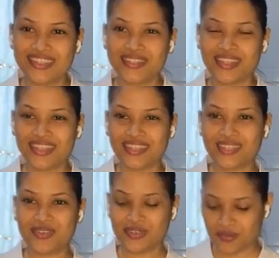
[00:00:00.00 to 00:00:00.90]
Okay,
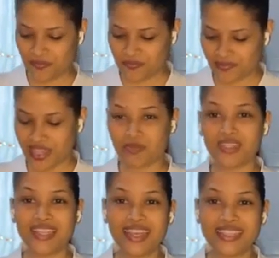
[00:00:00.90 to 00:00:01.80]
so I'm
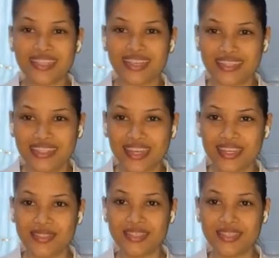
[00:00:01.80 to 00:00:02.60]
gonna get started, guys.